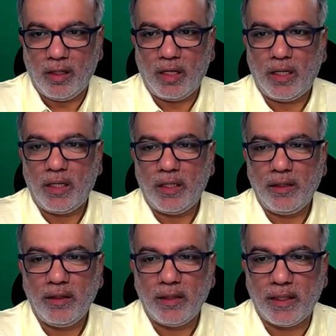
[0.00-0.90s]

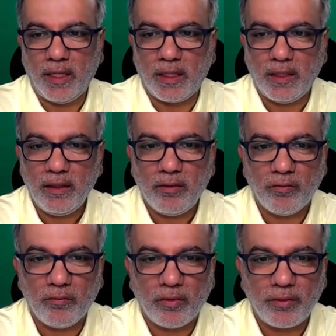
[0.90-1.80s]
and then
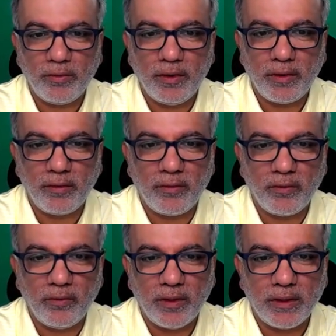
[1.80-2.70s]
what you need to
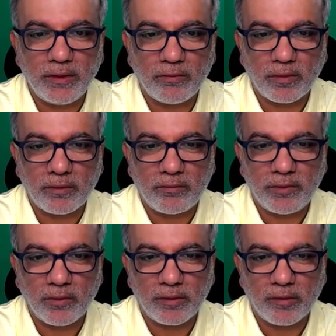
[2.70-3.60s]
do is you got
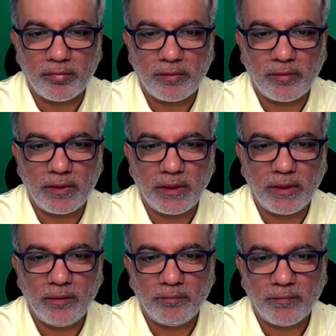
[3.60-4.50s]
choice of three